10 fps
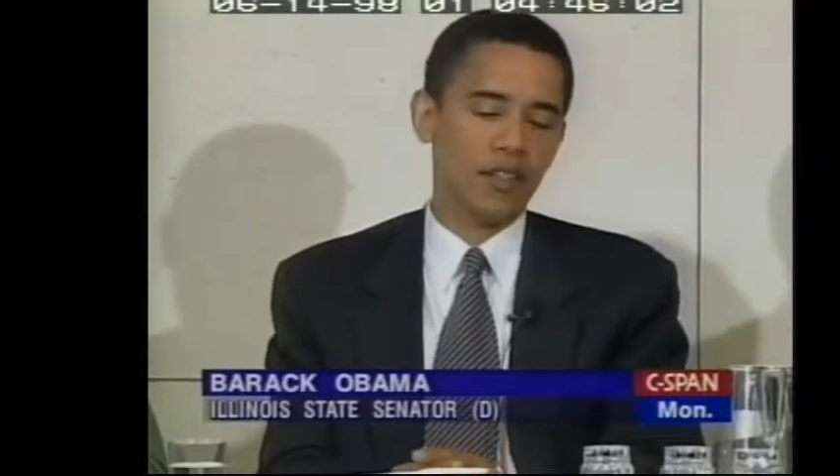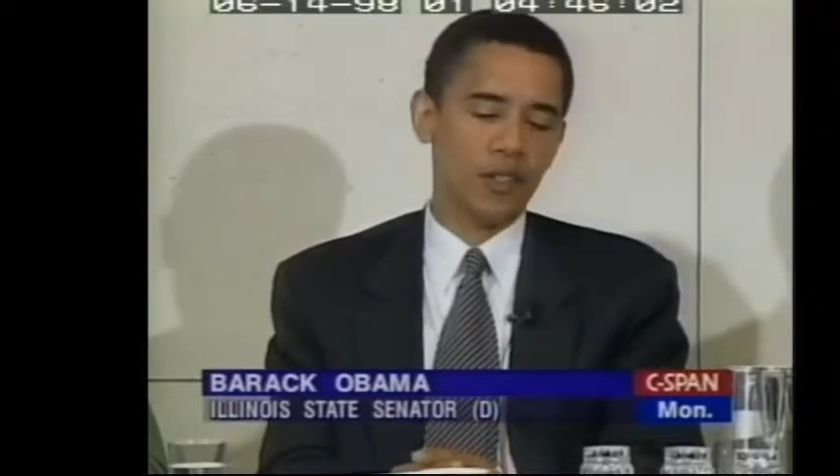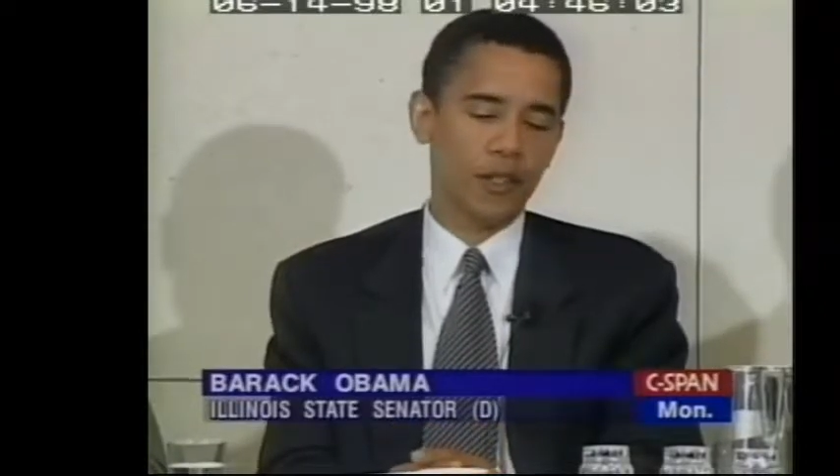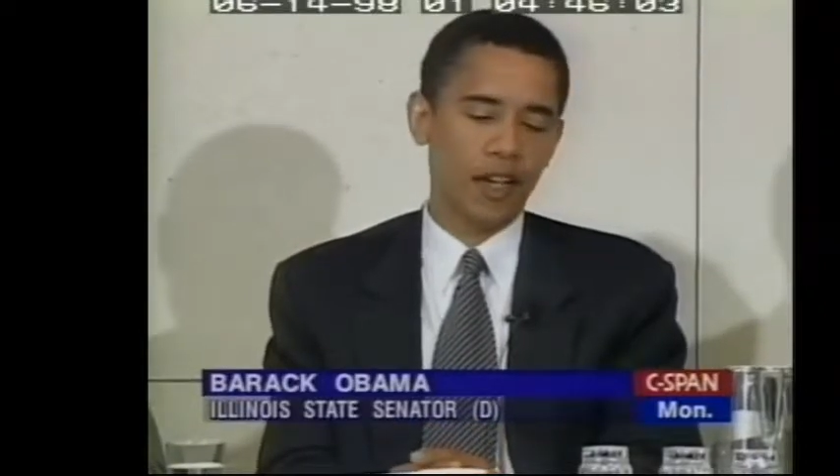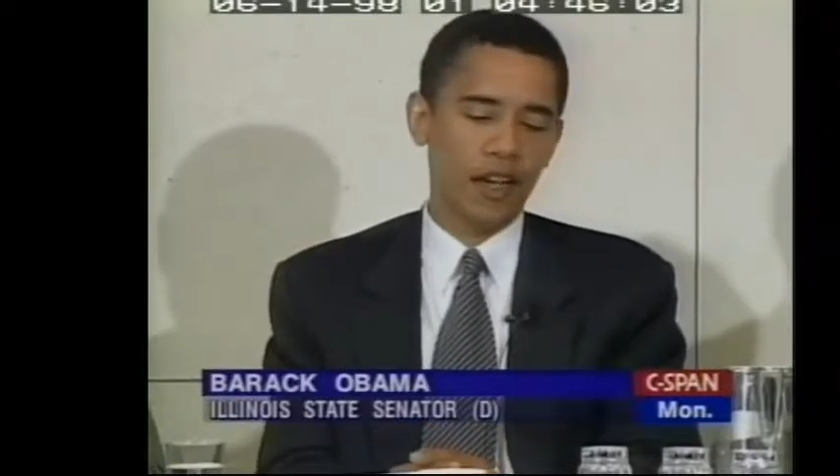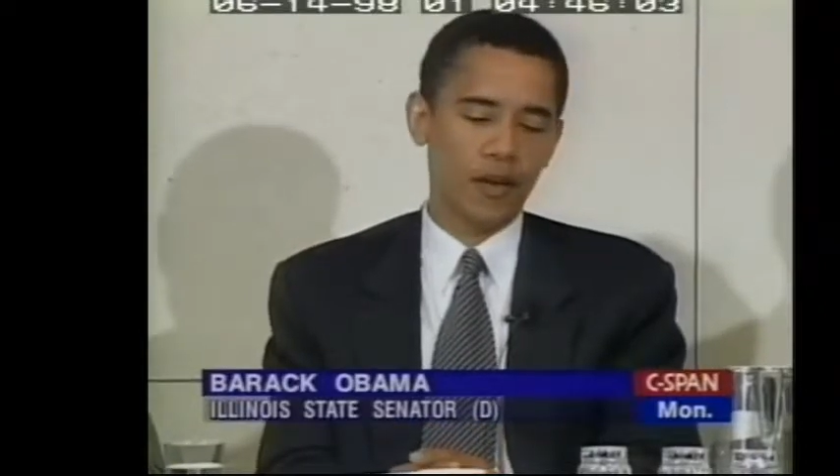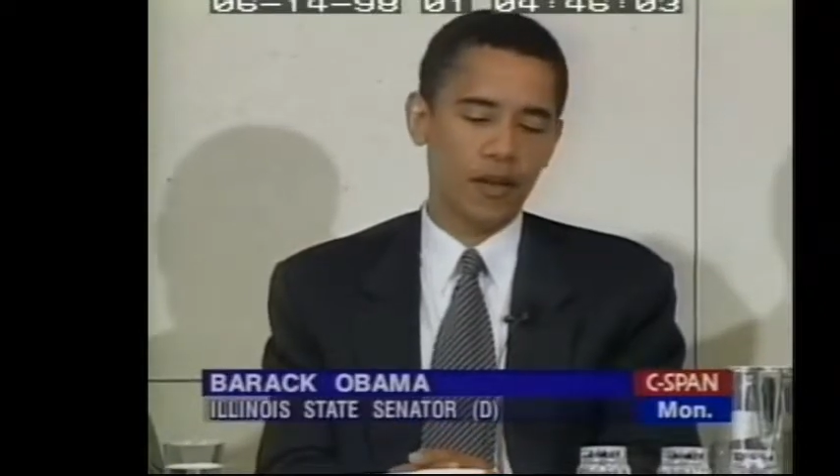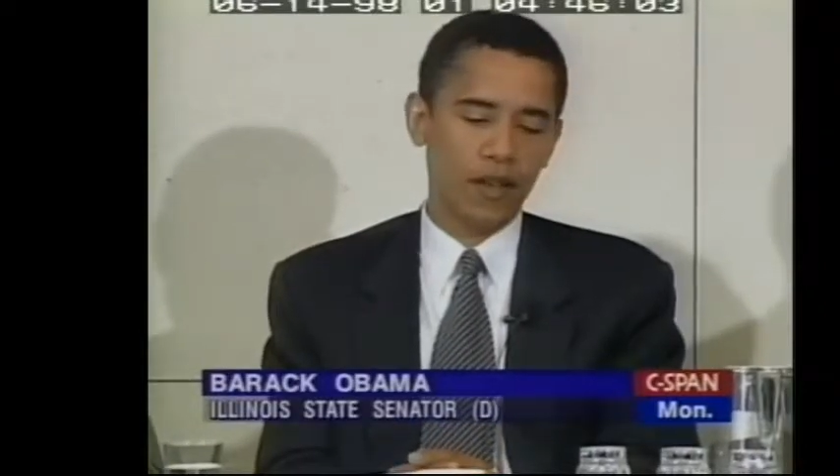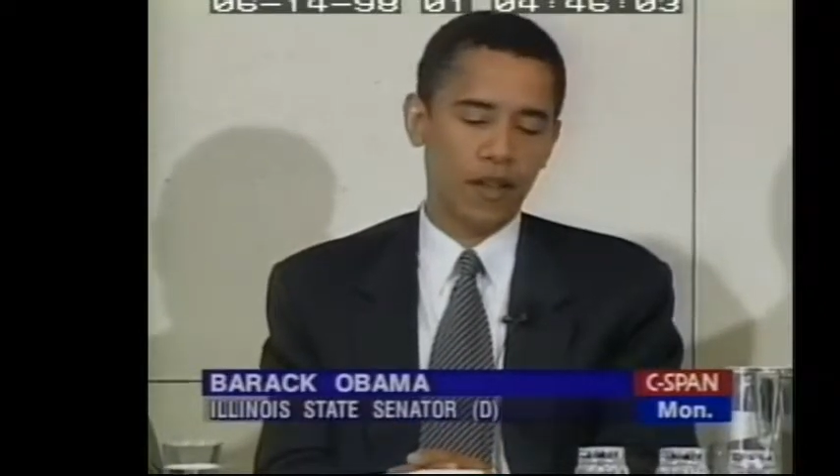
in Chicago,